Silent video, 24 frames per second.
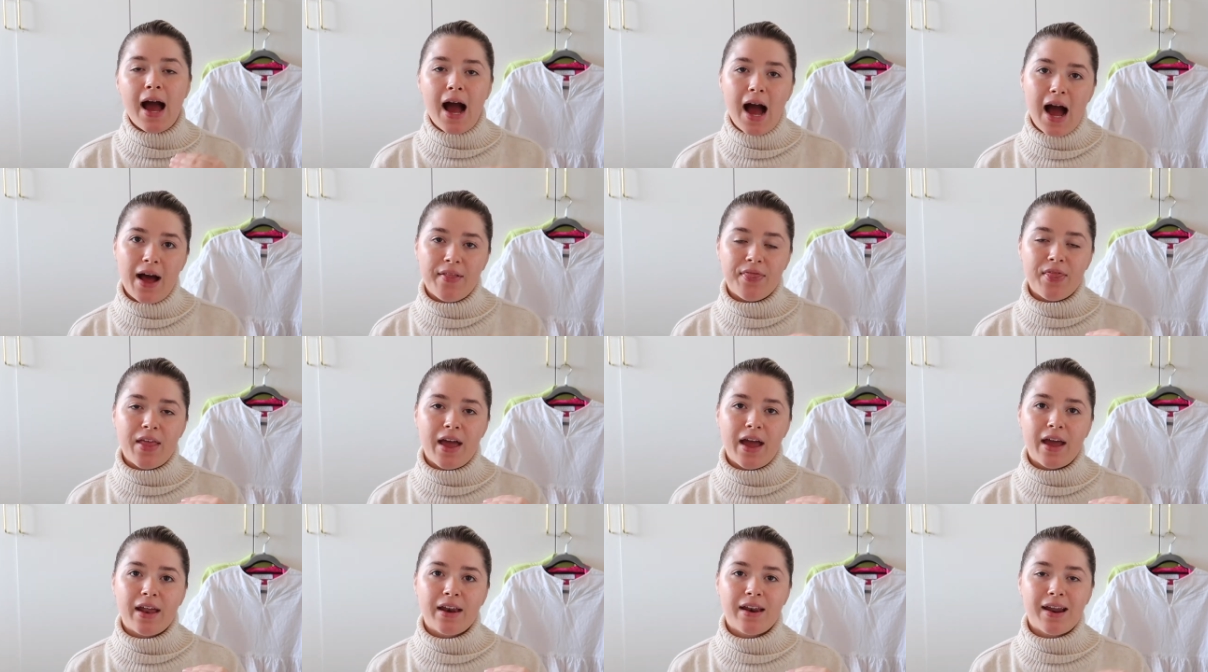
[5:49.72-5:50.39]
and
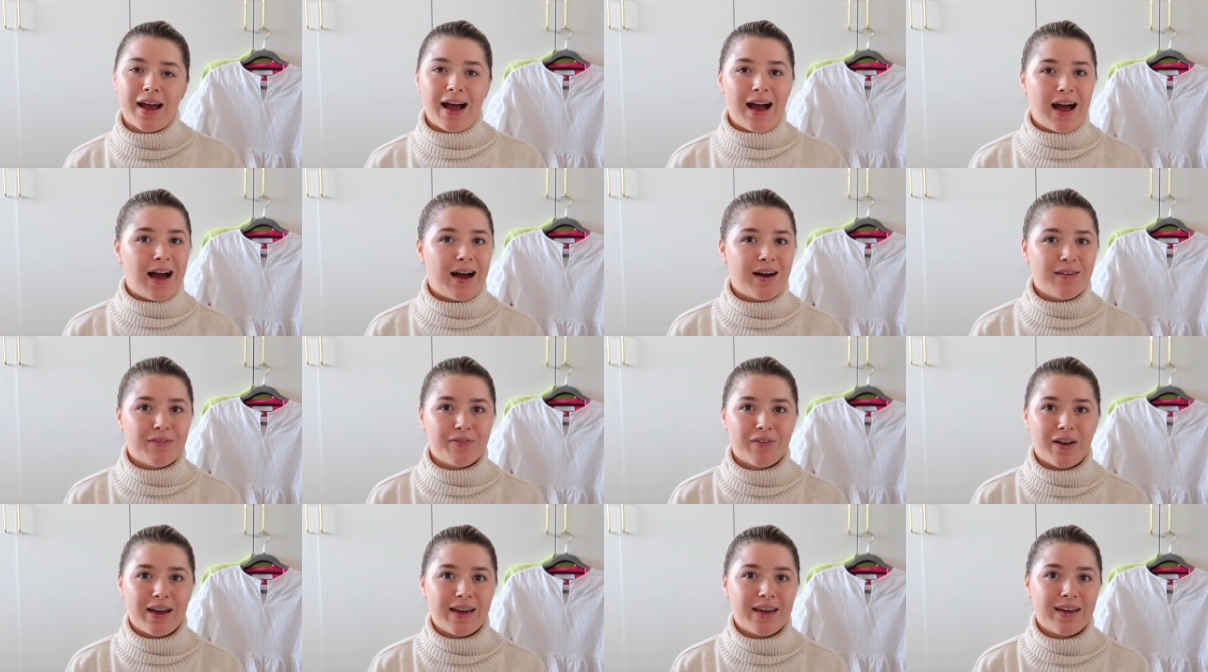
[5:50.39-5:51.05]
then
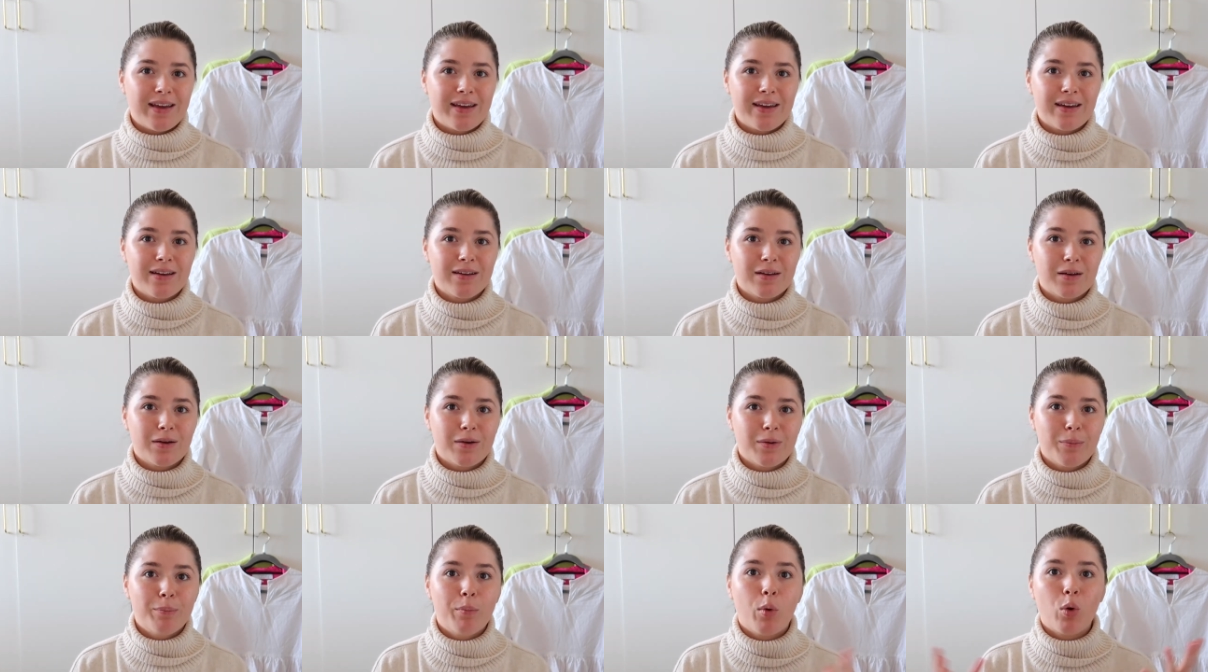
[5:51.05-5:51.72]
have like
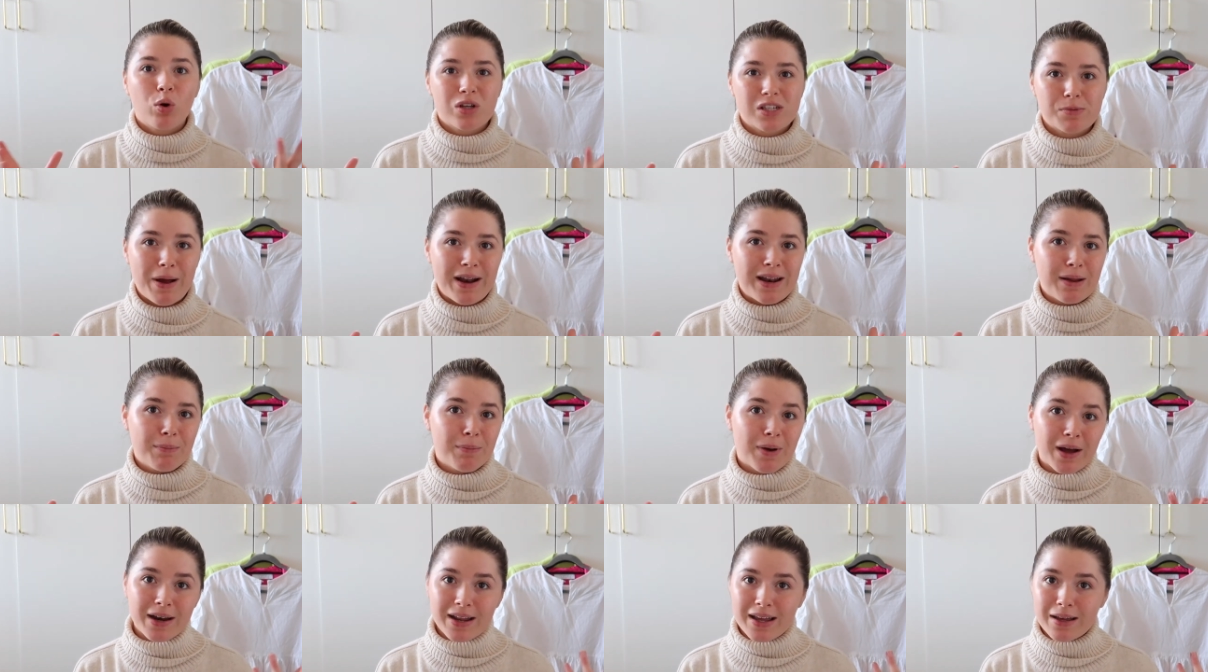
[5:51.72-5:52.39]
more spending
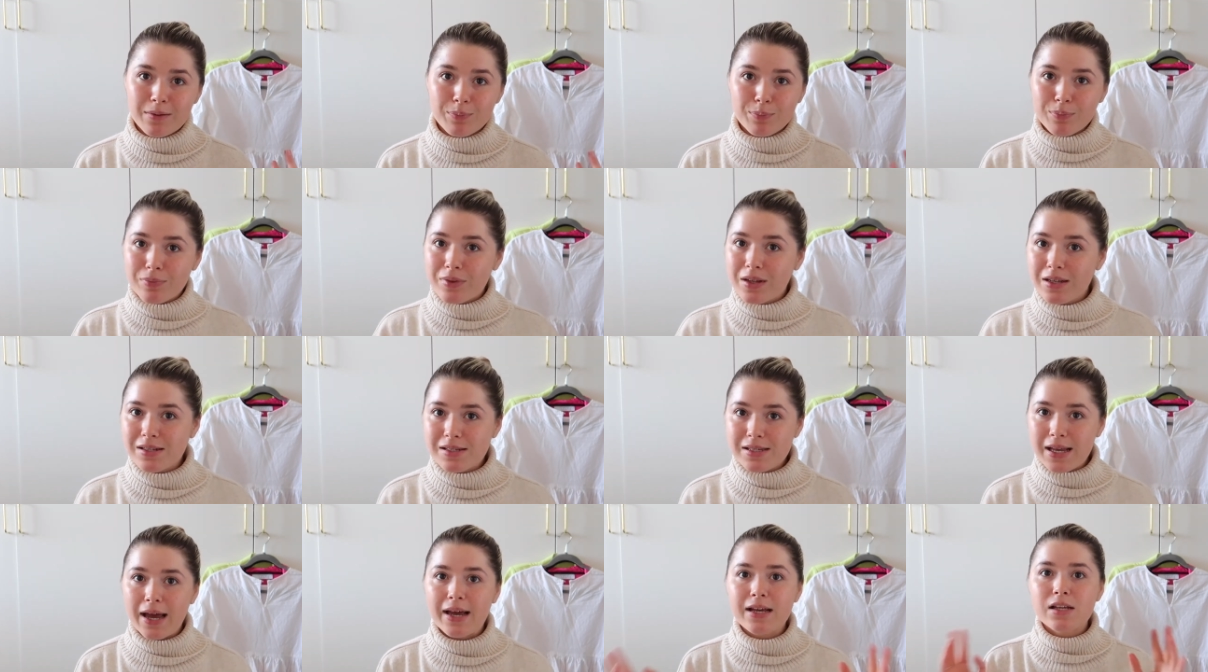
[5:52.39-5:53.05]
money,
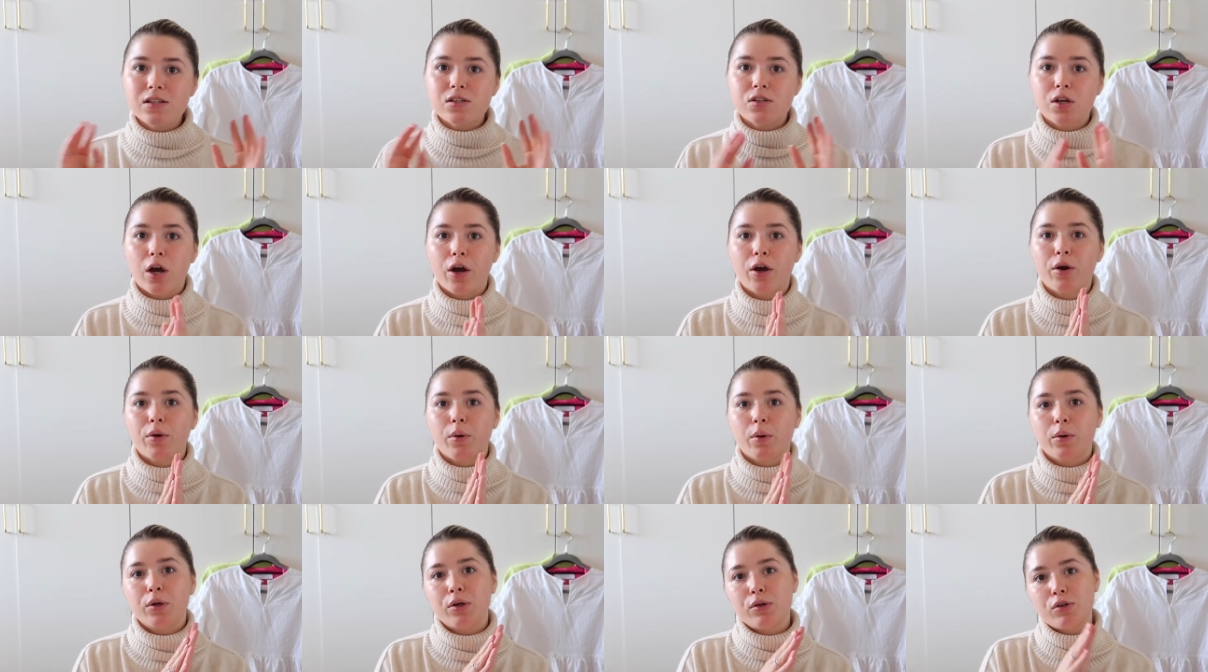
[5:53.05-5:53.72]
say. So
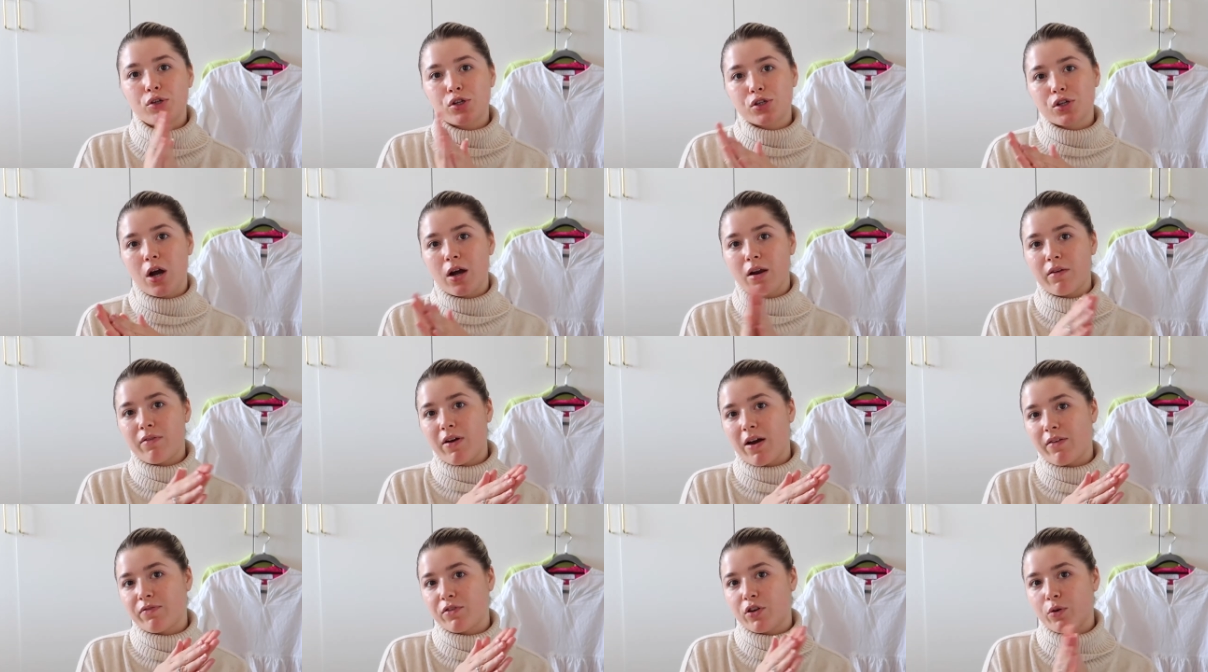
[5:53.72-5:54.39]
you just kind of
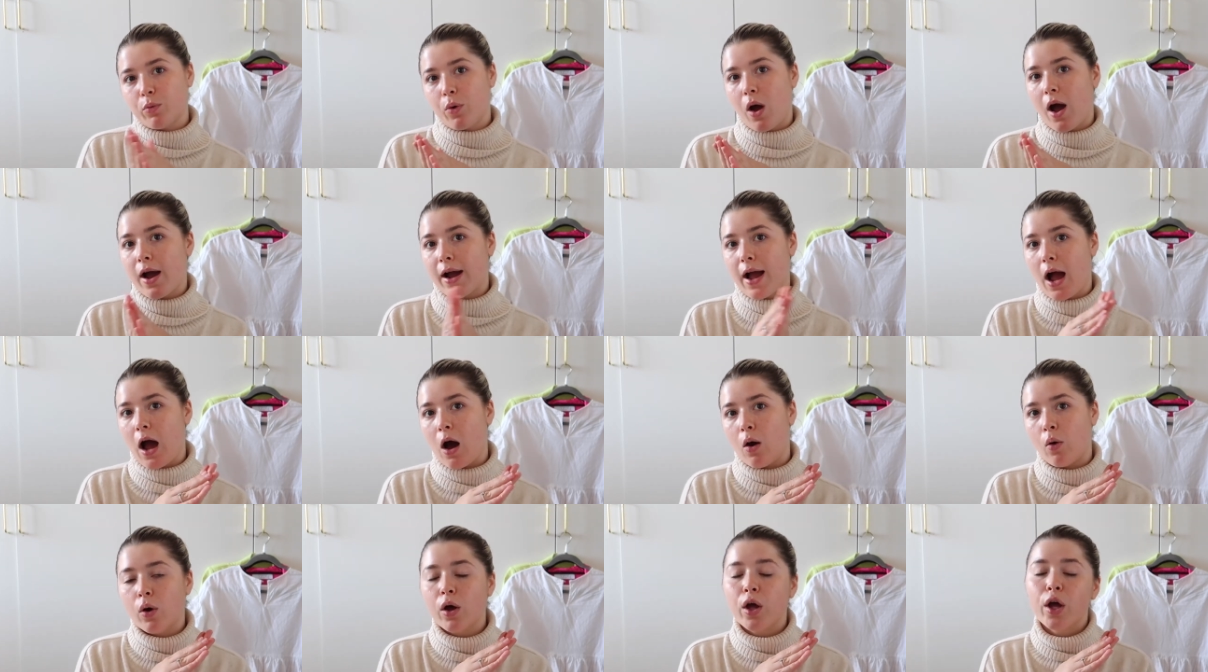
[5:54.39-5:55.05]
have to work
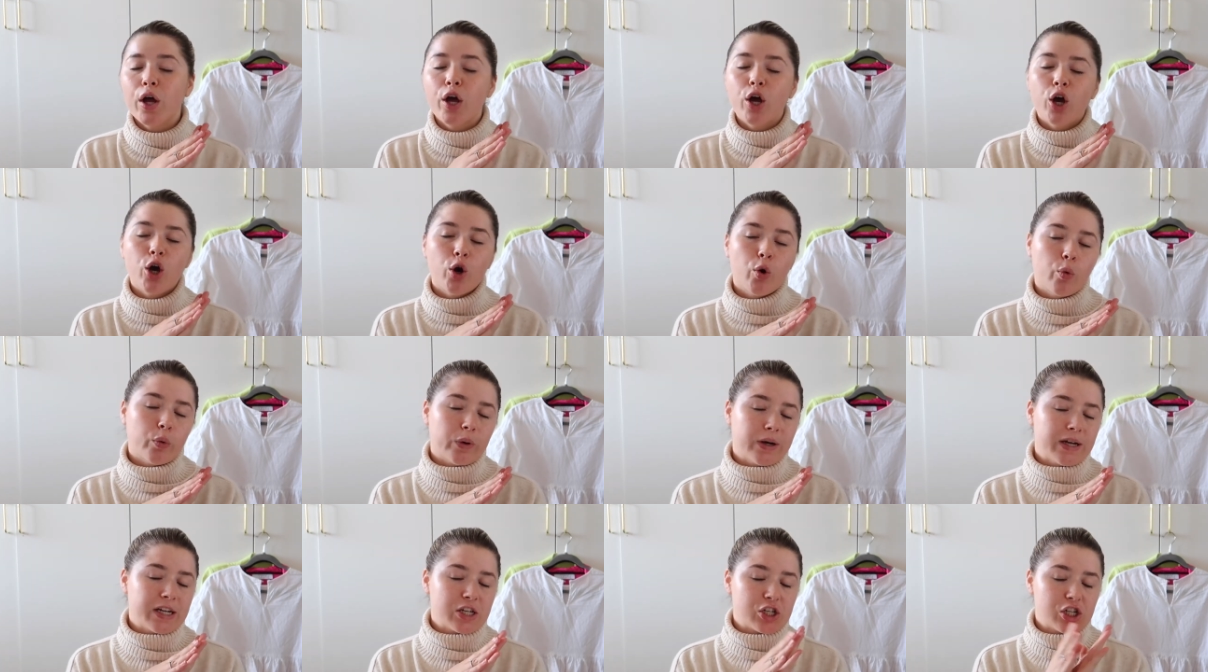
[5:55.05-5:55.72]
out
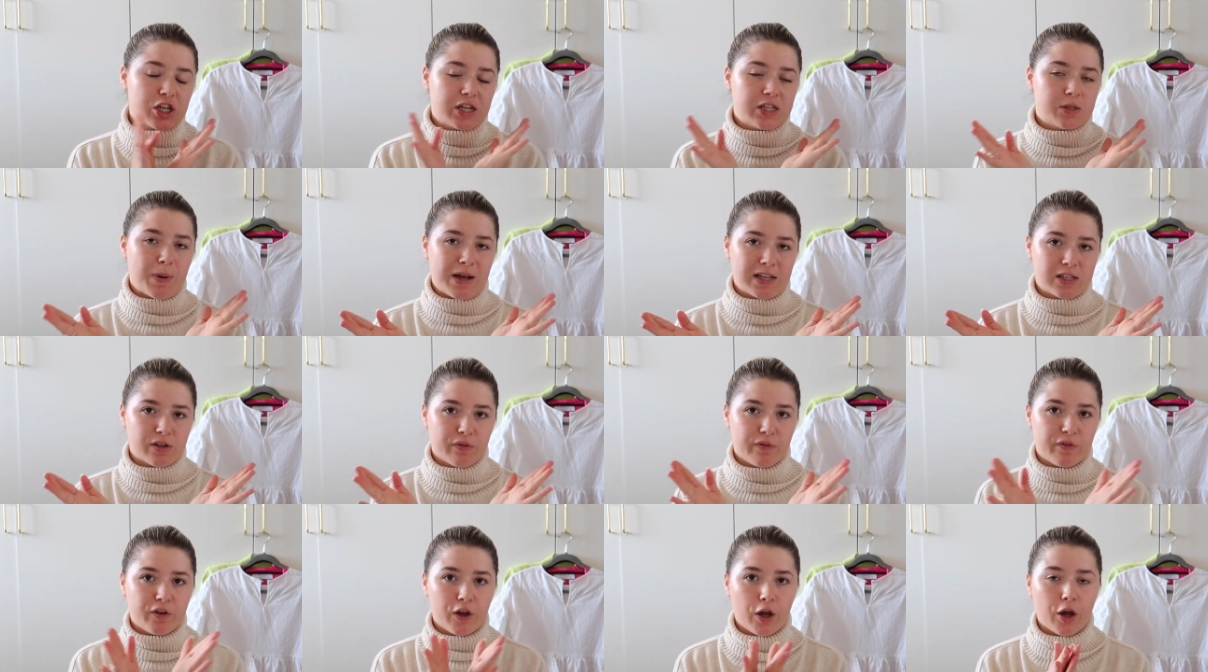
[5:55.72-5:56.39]
which is
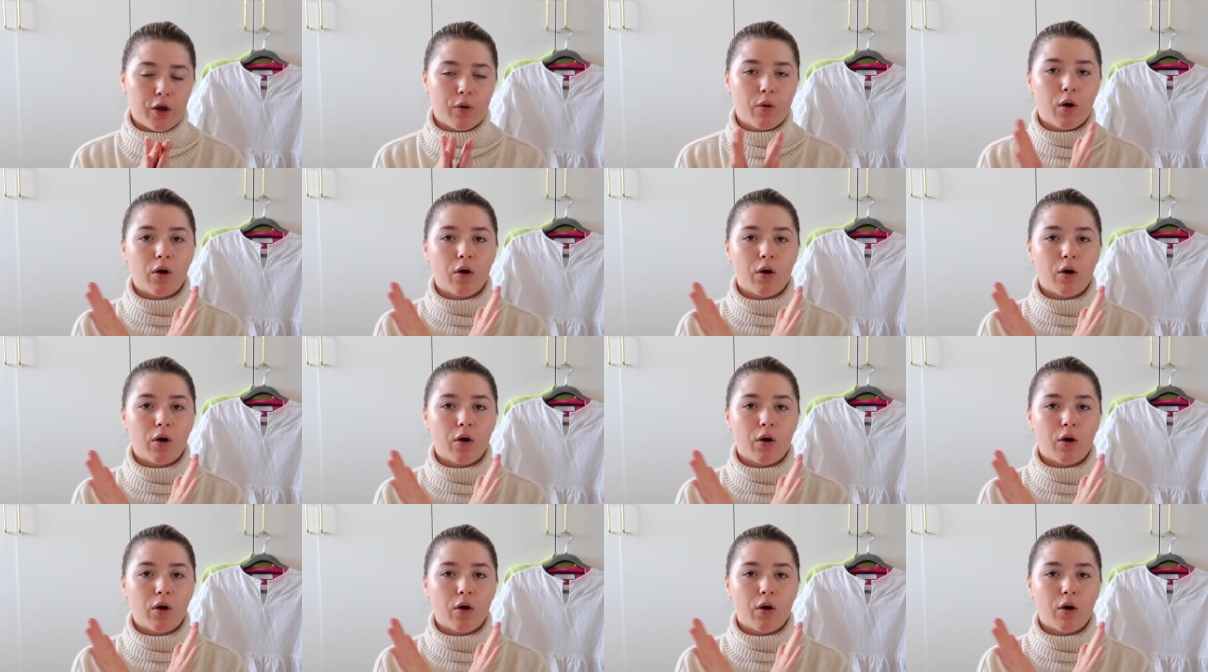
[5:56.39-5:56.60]
better for you.